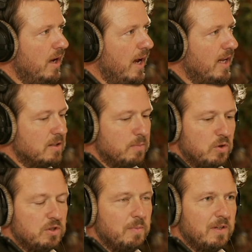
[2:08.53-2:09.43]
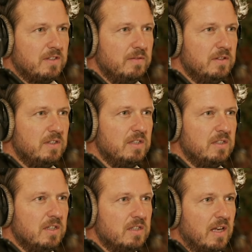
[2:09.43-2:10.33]
entrepreneurship activities,
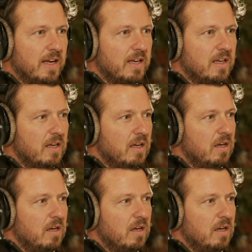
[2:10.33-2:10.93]
it's like.